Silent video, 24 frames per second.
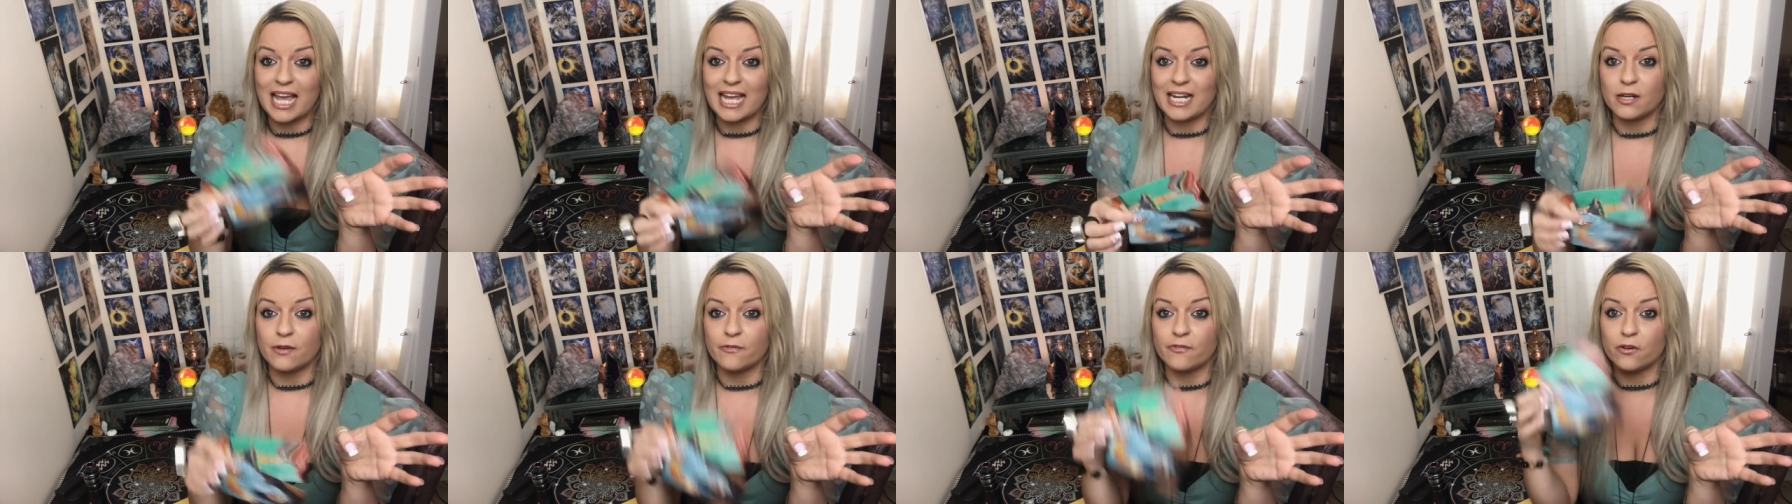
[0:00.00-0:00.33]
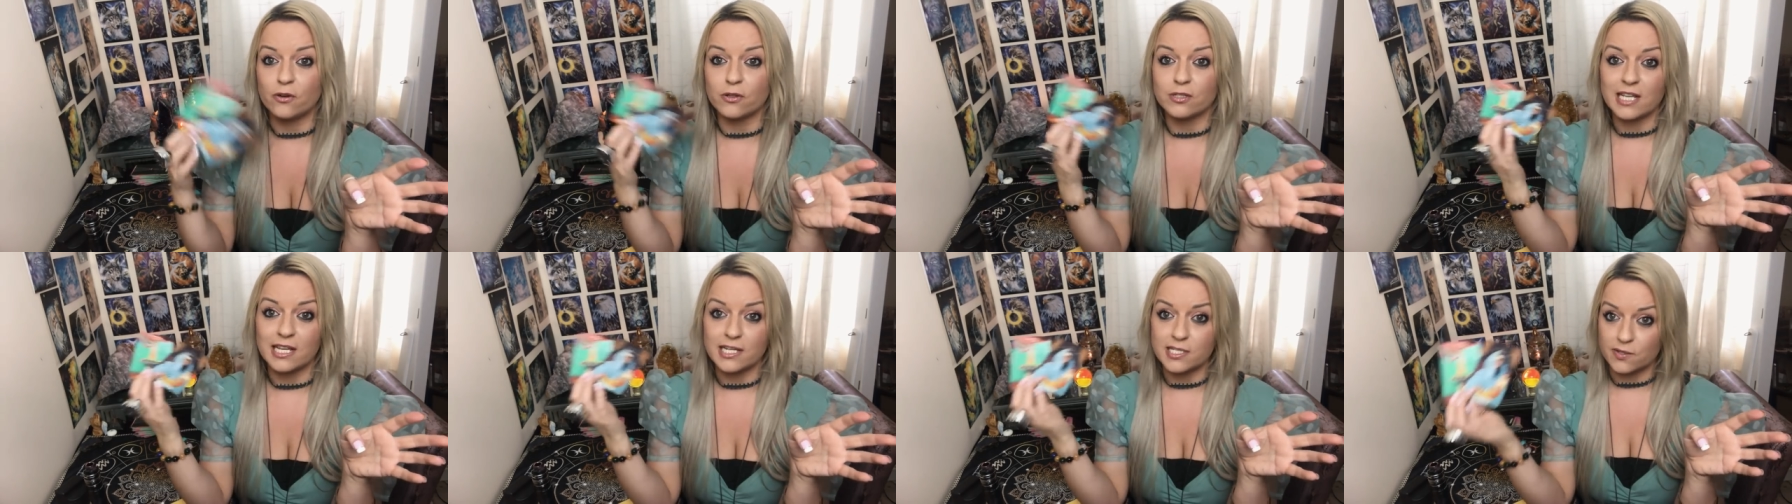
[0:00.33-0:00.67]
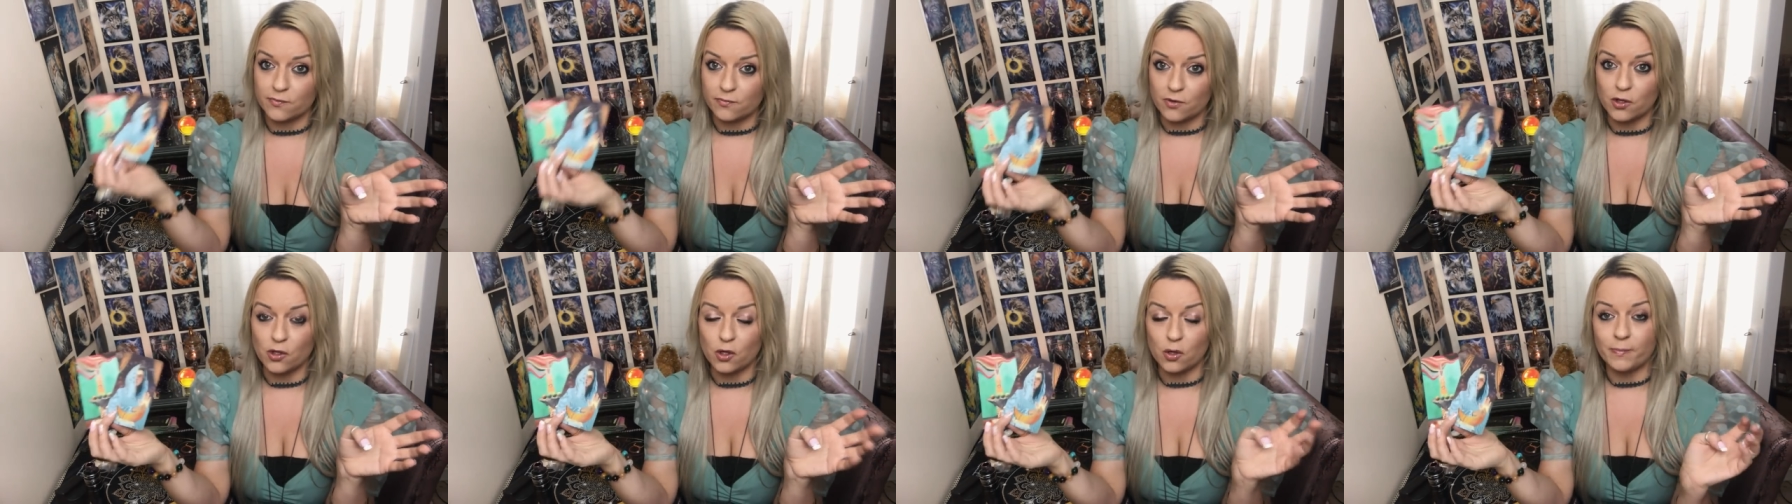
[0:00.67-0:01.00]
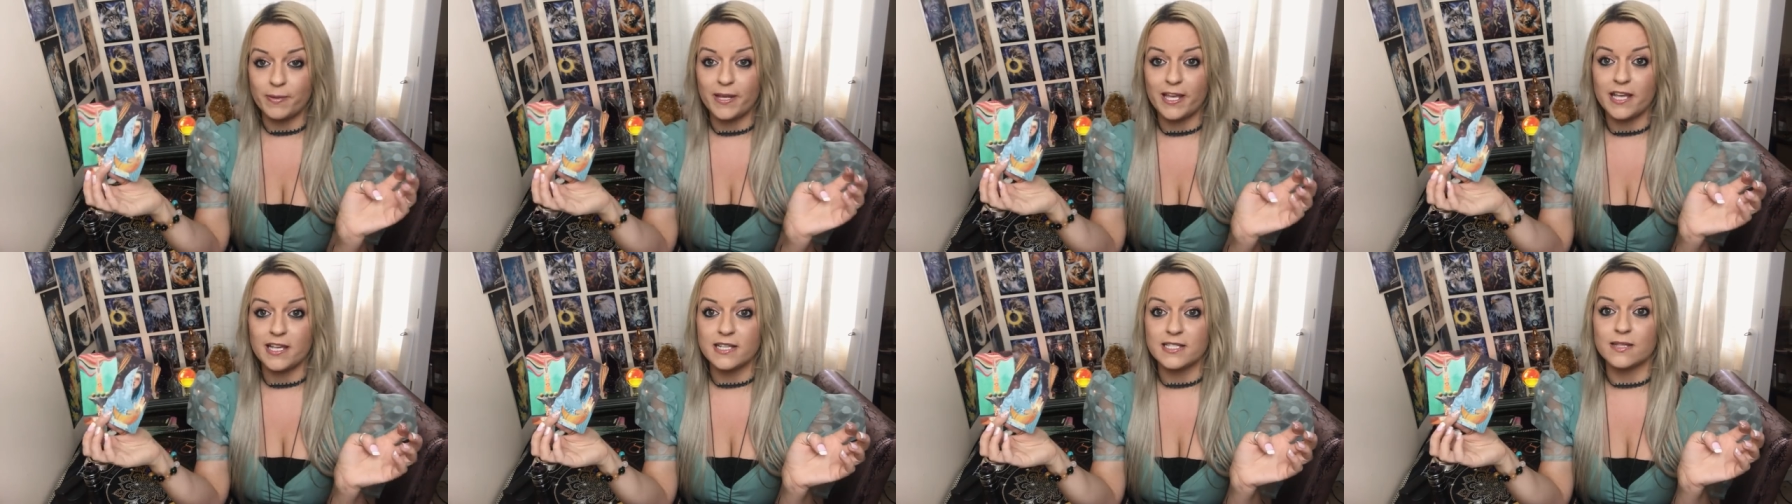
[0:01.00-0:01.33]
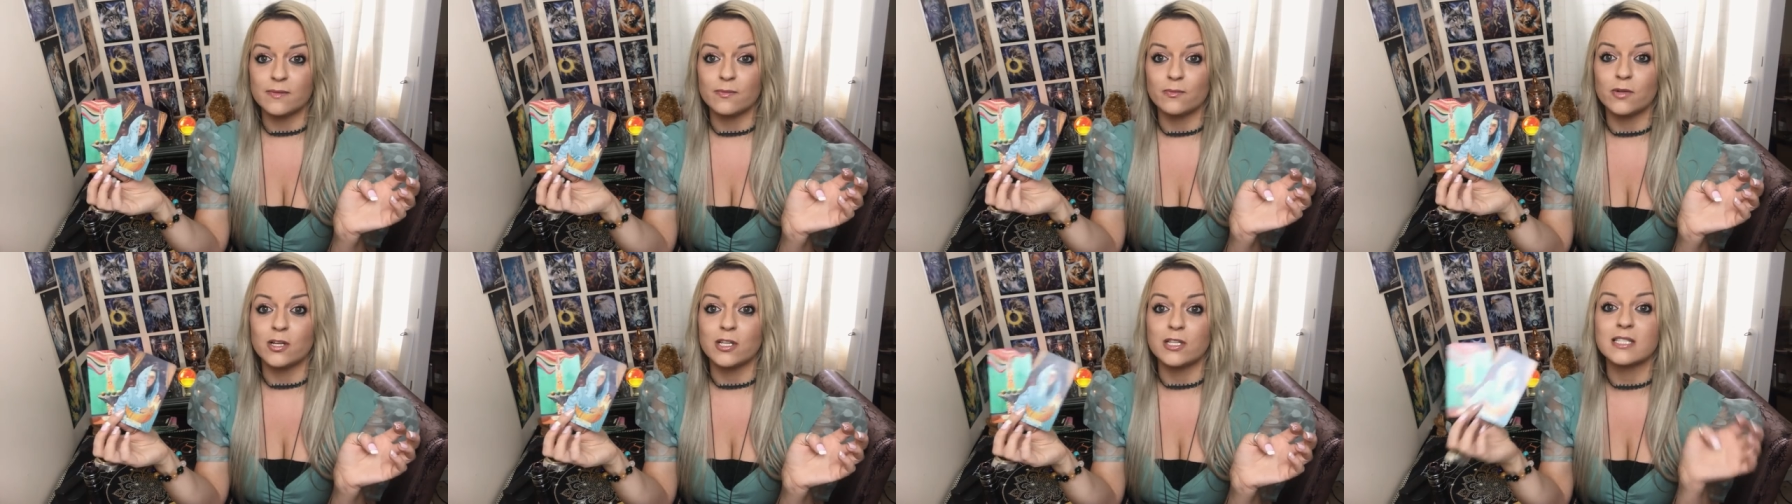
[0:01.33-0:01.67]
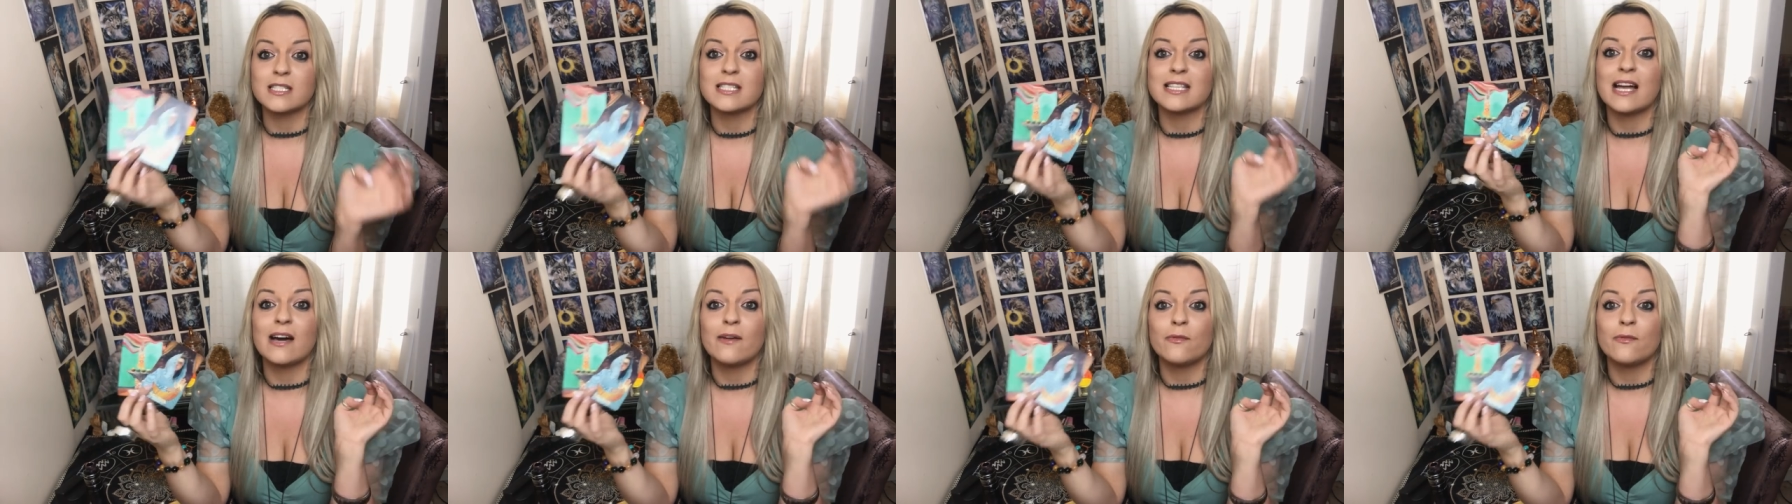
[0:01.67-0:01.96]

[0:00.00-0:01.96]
and your vortex of what your person wants.